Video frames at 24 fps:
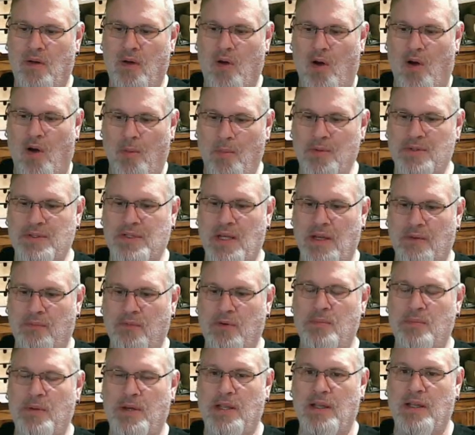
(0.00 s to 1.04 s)
almost
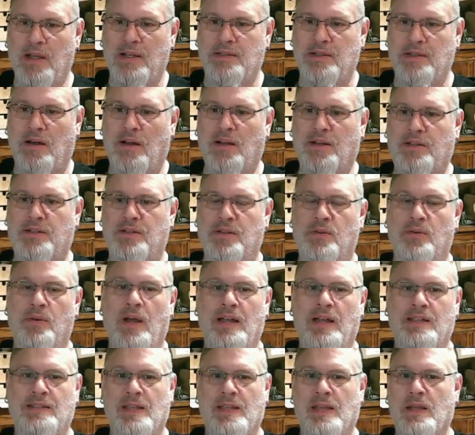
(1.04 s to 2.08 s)
everybody I talk to
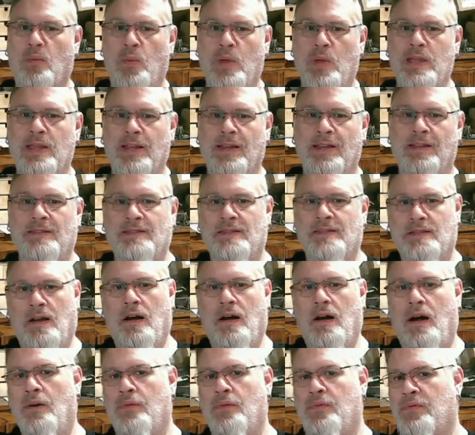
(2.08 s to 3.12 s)
has like weekends
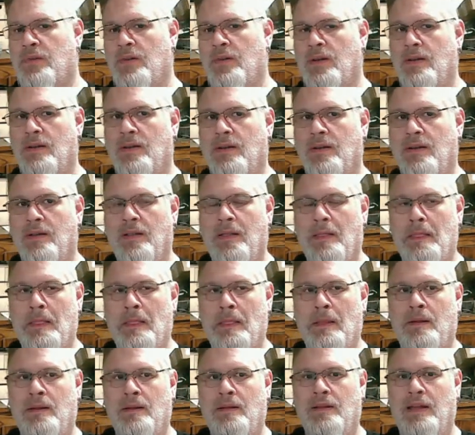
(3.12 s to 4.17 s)
off,
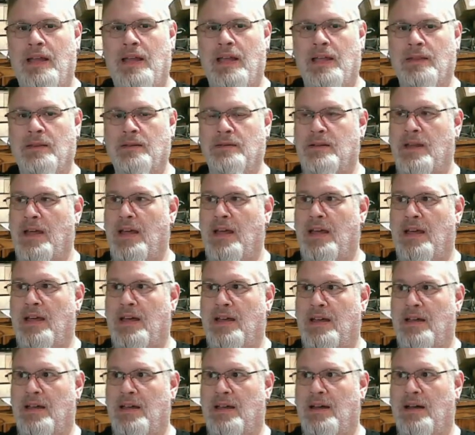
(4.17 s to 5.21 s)
and
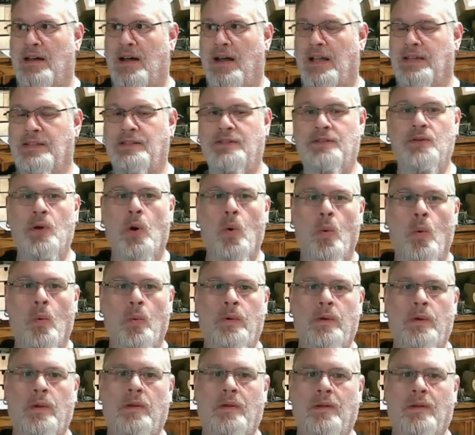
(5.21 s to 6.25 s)
I
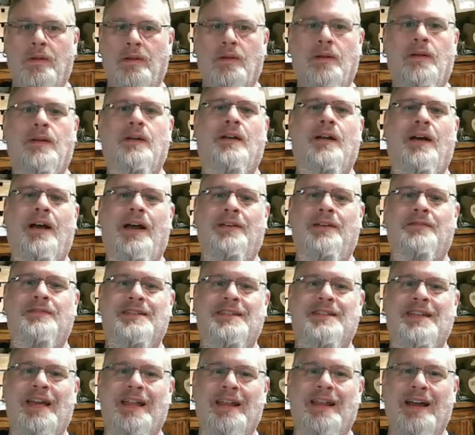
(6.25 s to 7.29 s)
don't.
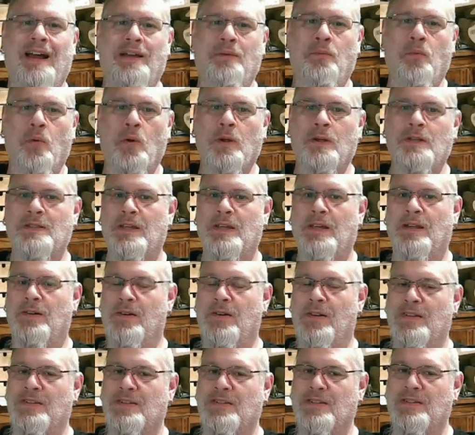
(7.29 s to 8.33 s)
I work
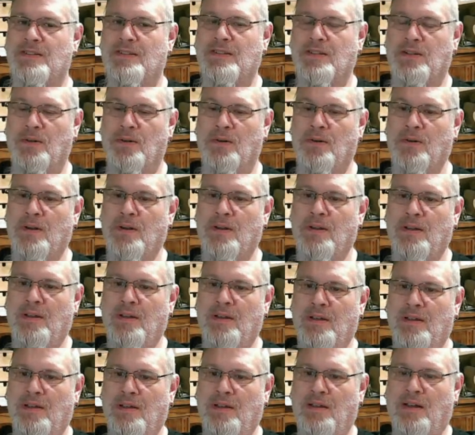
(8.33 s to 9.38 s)
Saturdays, and so
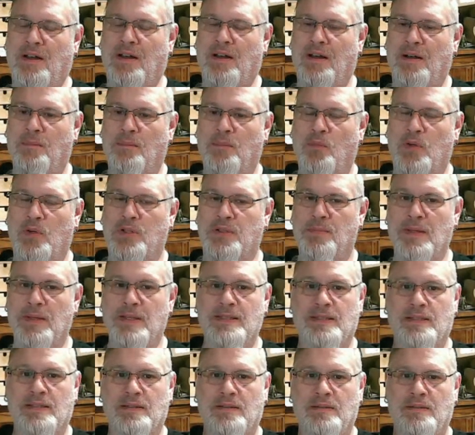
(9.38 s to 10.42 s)
which
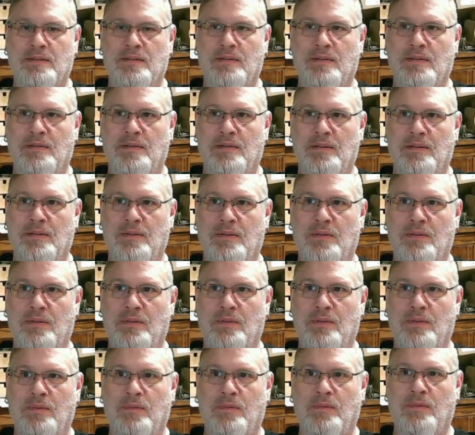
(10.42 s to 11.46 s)
means is
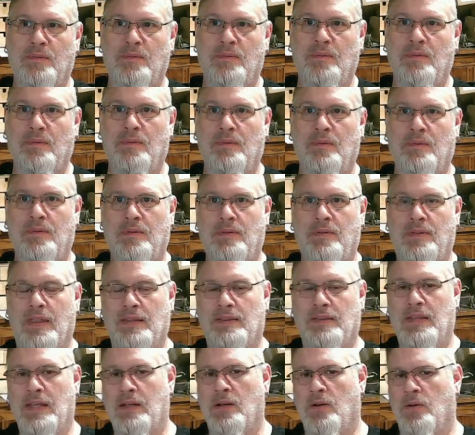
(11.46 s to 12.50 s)

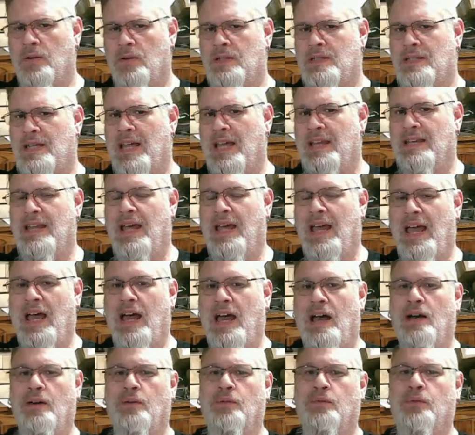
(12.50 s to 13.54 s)
that they don't tend to
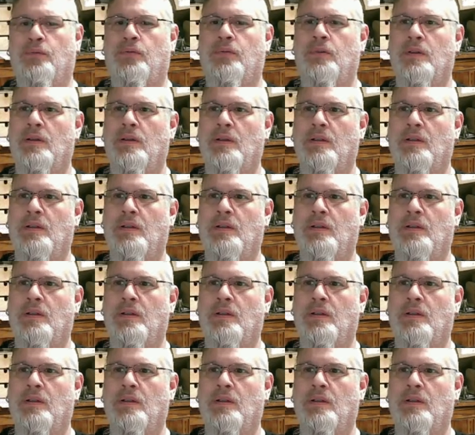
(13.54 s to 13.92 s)
have